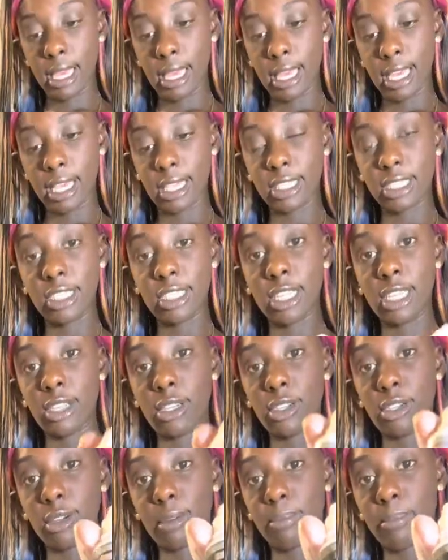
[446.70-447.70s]

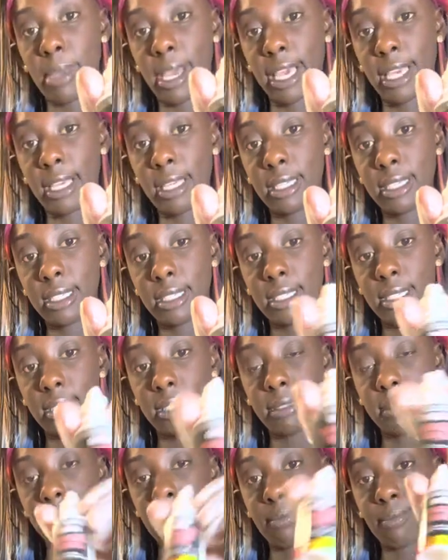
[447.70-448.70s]
extender base.
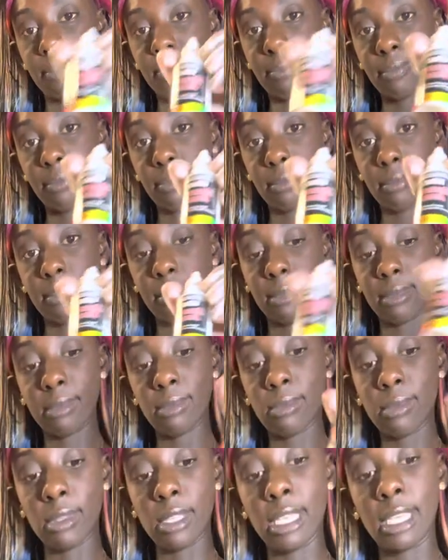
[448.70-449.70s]

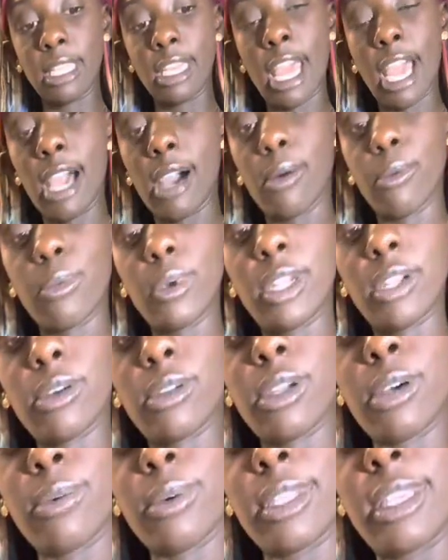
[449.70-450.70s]
Now, we
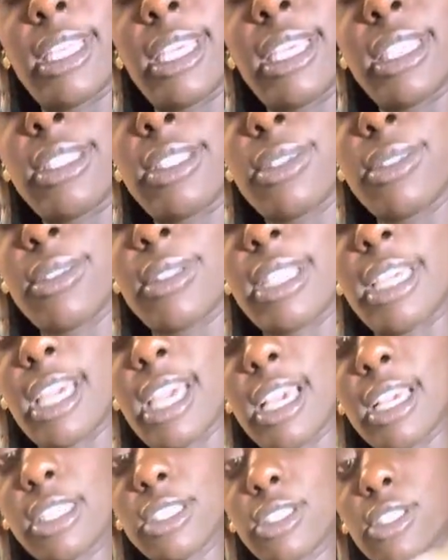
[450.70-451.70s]
don't know what these two
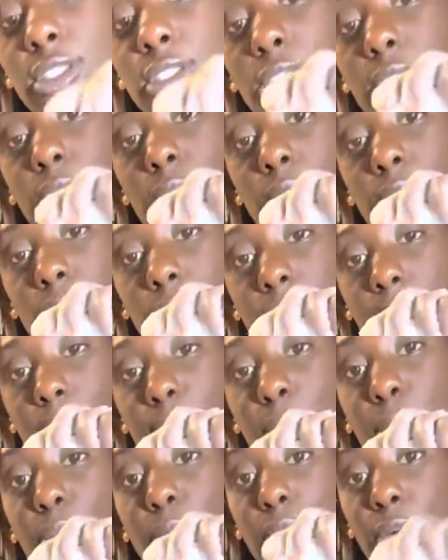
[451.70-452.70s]
things do,
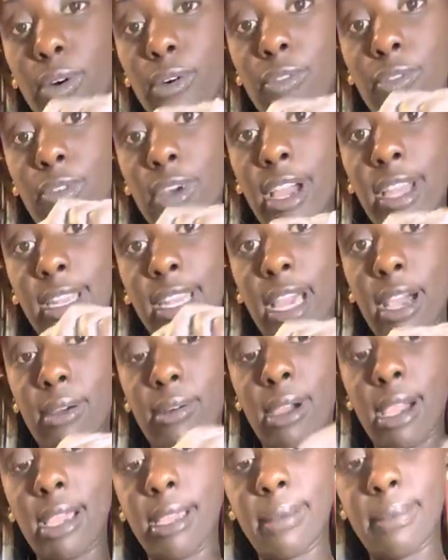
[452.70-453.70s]
but we're going to find out,
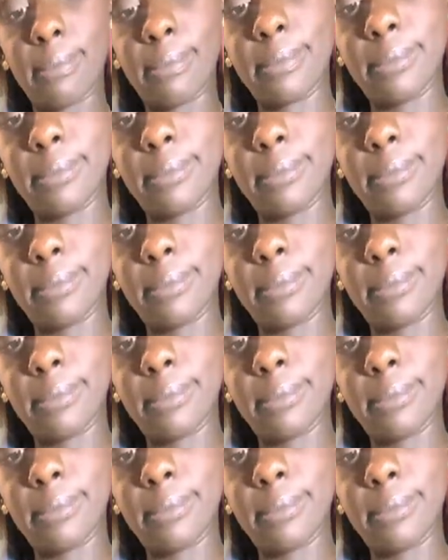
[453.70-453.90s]
right?